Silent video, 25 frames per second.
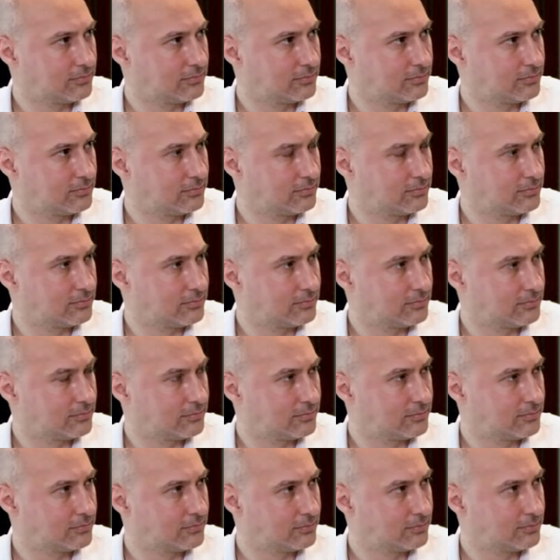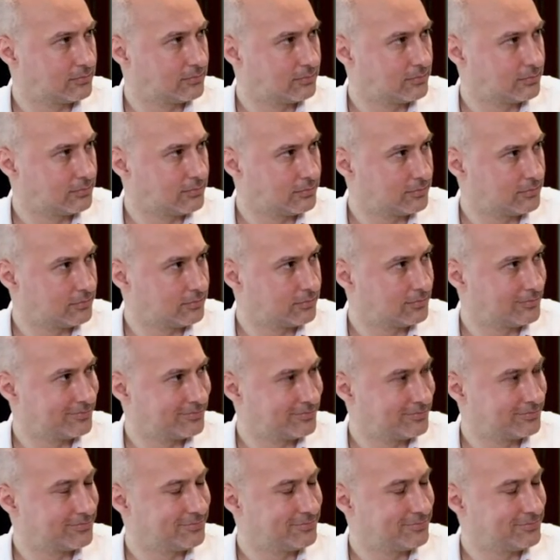
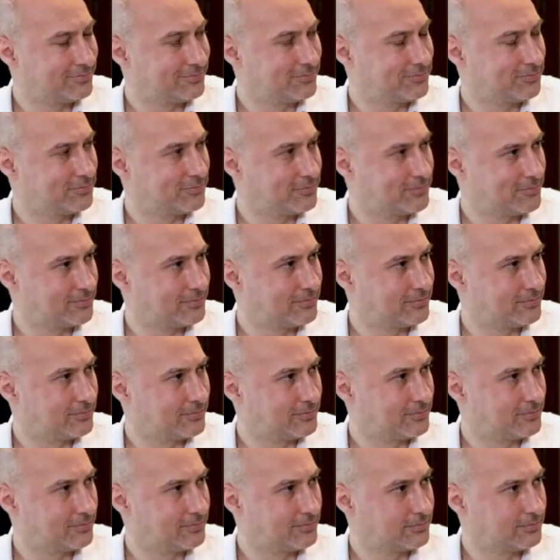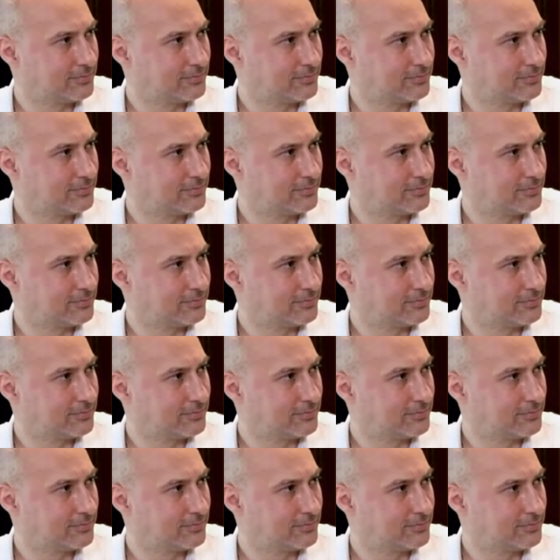[no speech]